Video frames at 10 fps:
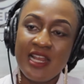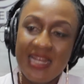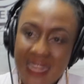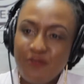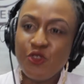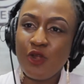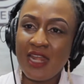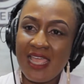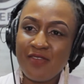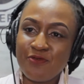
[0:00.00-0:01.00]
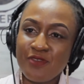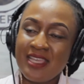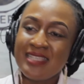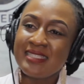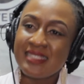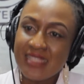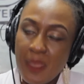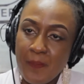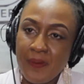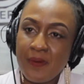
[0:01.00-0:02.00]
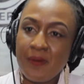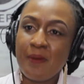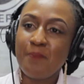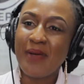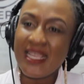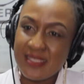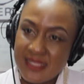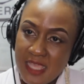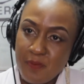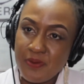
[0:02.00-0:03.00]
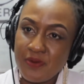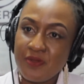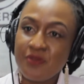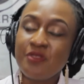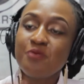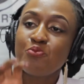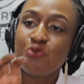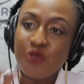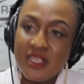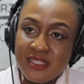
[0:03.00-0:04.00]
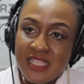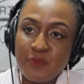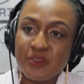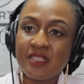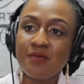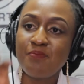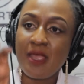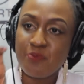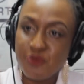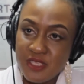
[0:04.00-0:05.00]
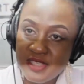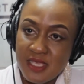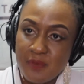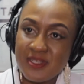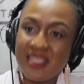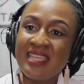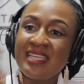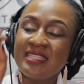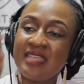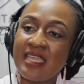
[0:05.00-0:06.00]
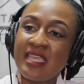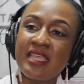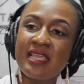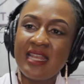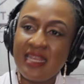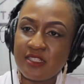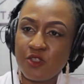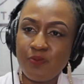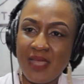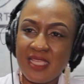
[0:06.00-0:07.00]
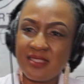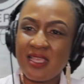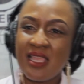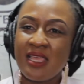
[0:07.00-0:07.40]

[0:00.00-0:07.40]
Live your life step by step, precept by precept, taking little bites.